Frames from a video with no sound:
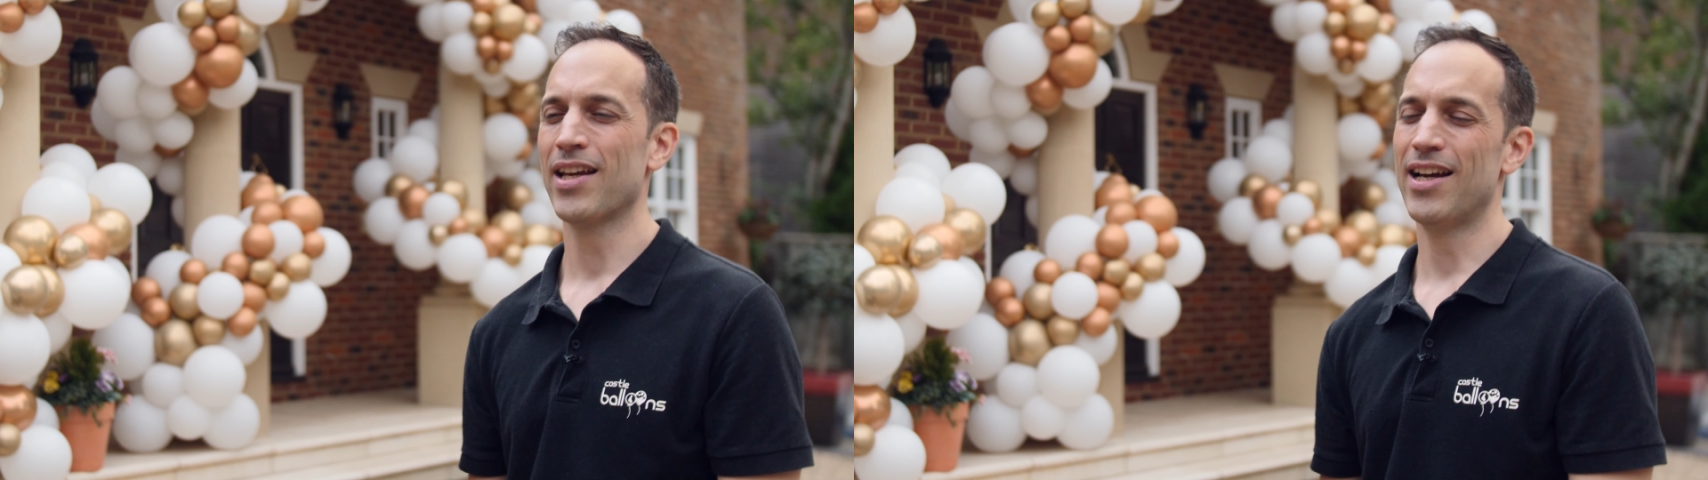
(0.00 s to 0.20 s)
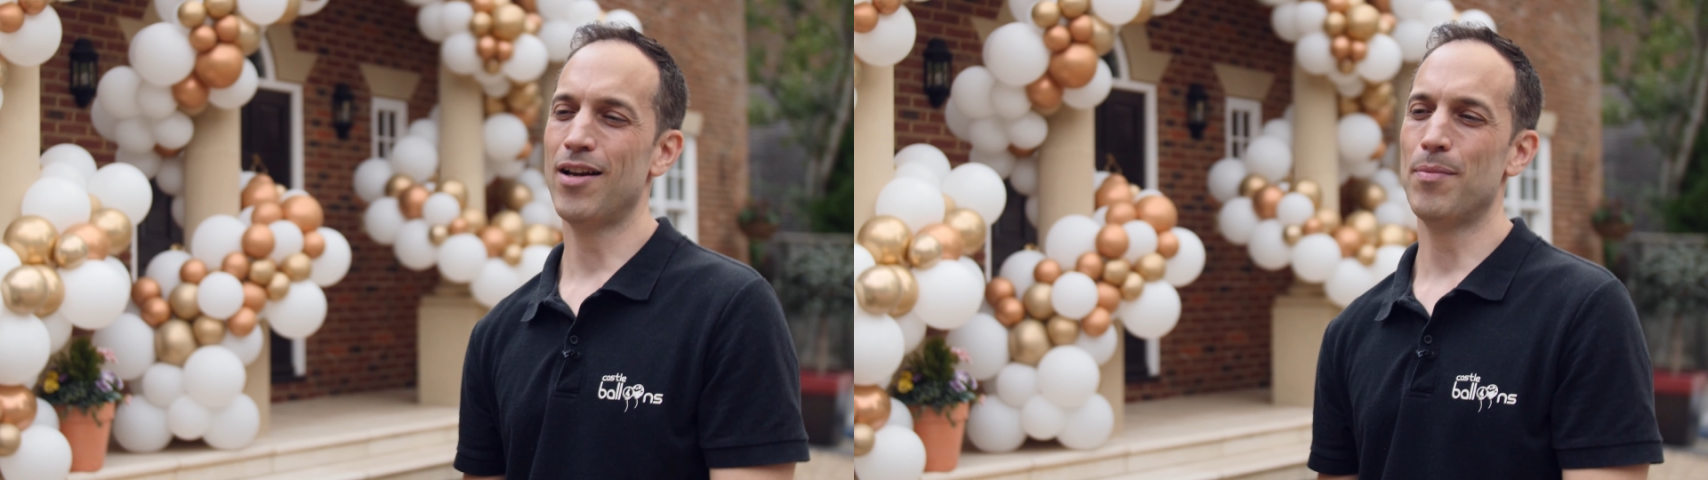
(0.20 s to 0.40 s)

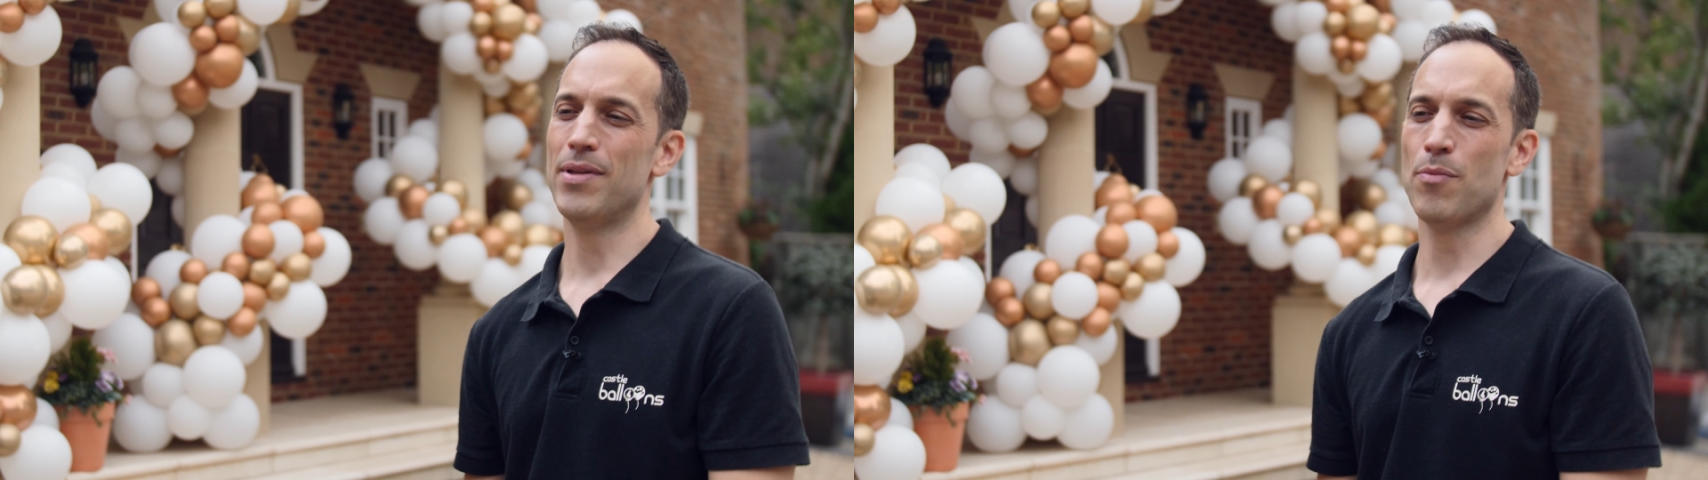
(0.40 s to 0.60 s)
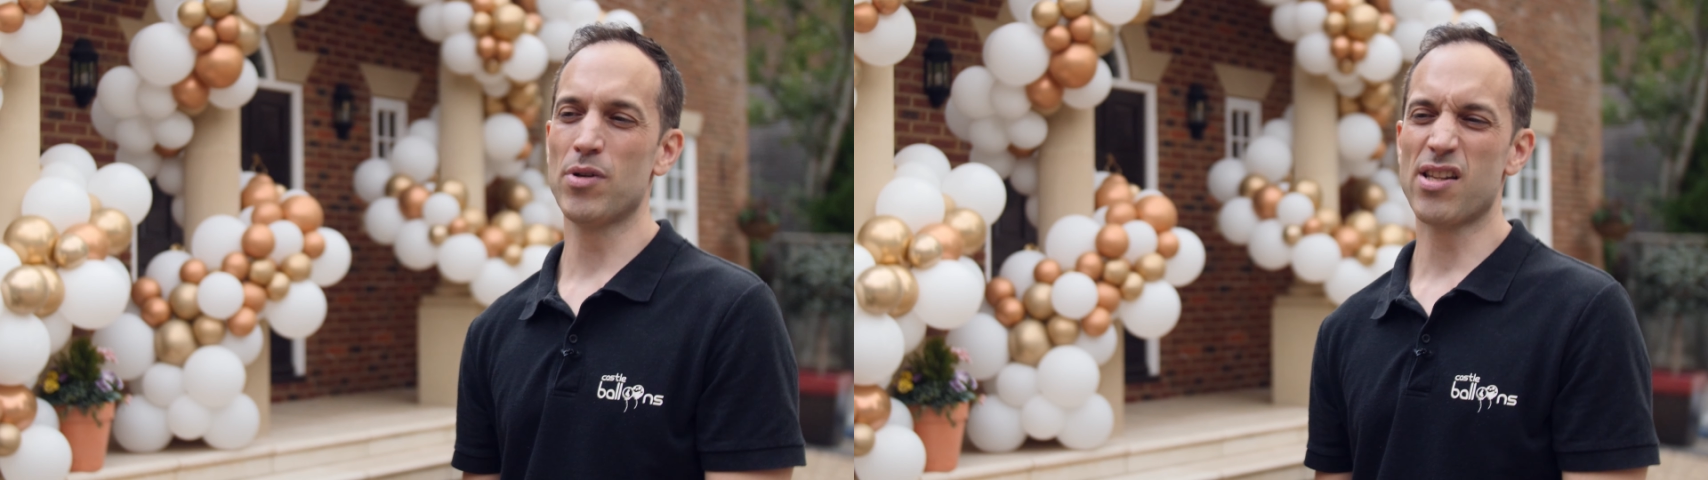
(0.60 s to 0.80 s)
um,
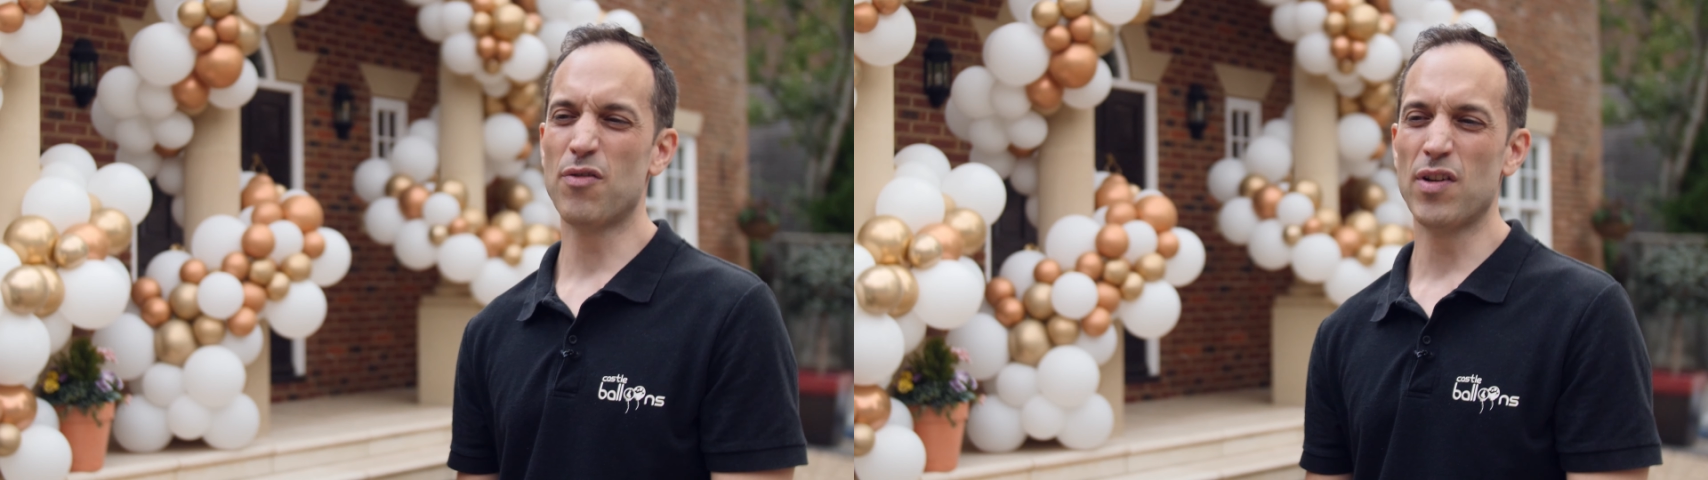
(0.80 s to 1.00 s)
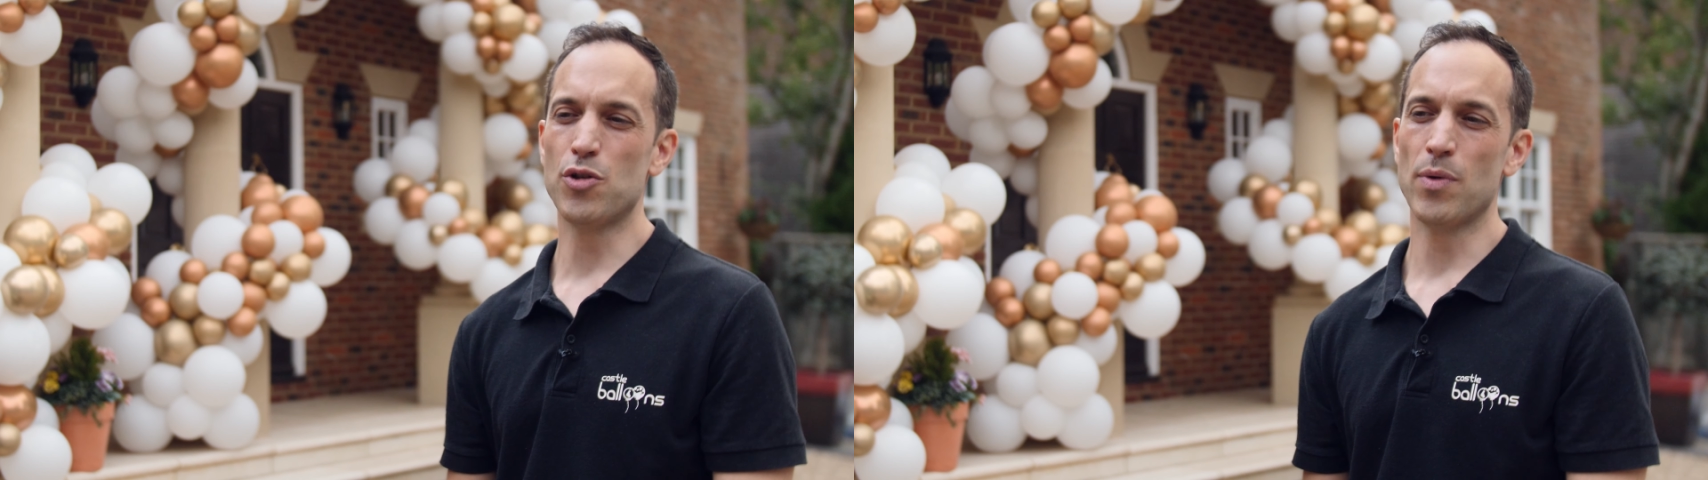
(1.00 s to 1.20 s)
and then once they
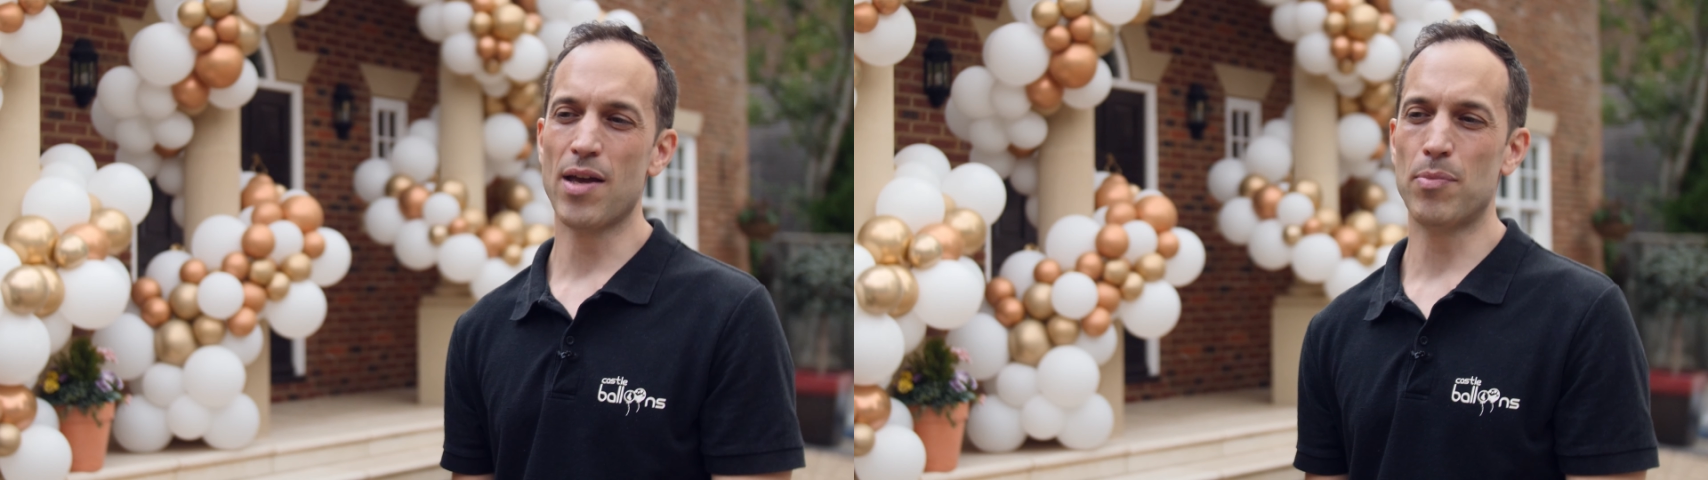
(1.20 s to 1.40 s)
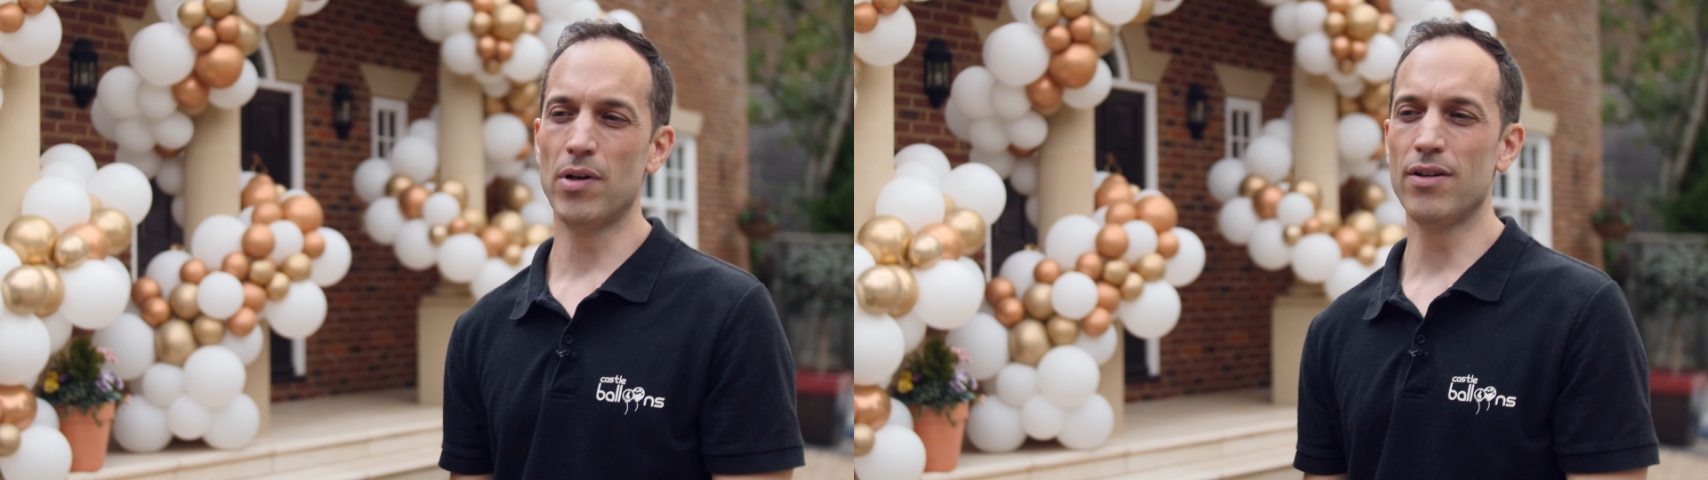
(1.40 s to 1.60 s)
finished with
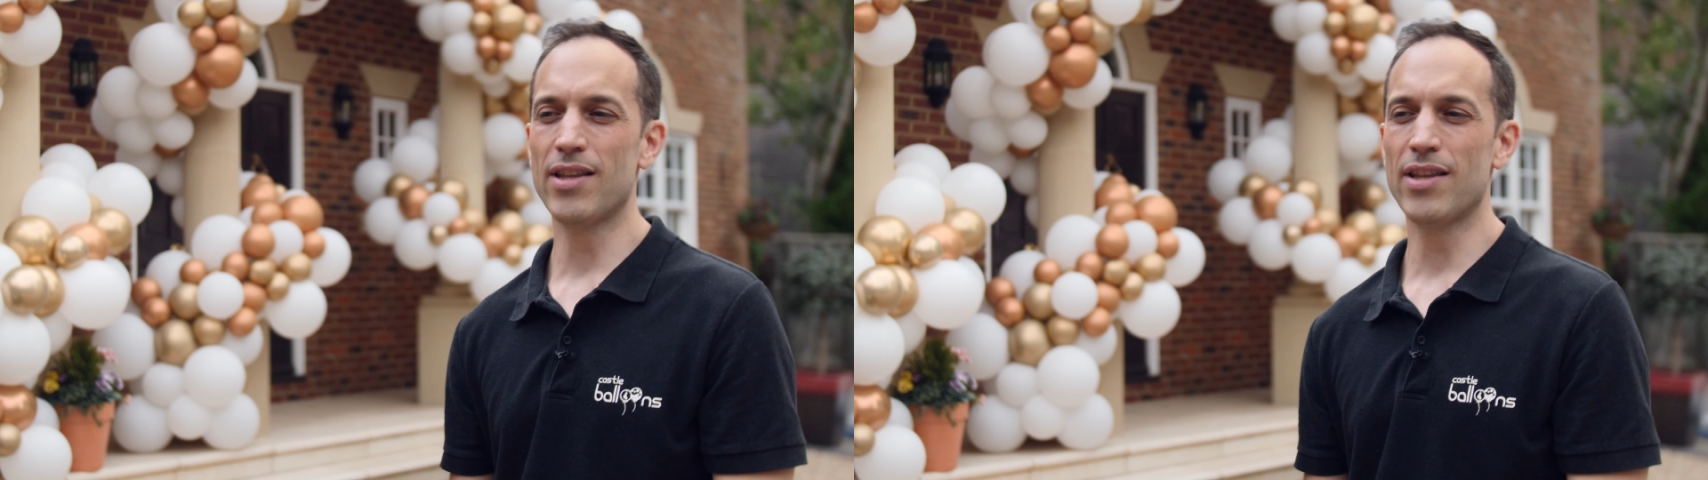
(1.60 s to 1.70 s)
their balloon,